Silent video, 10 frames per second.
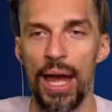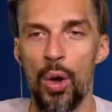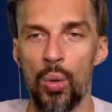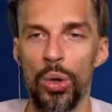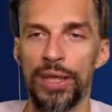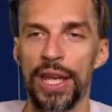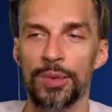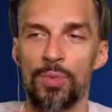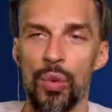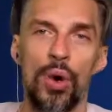will
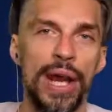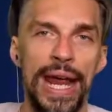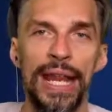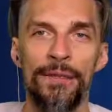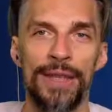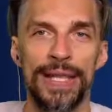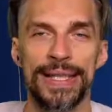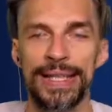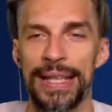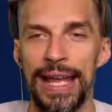get more NFTs
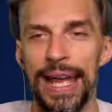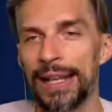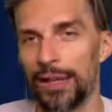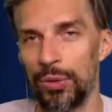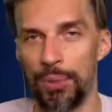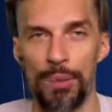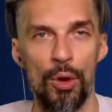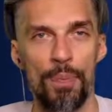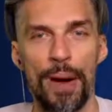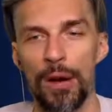in the end and will be
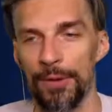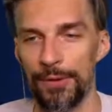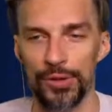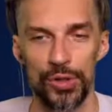more powerful.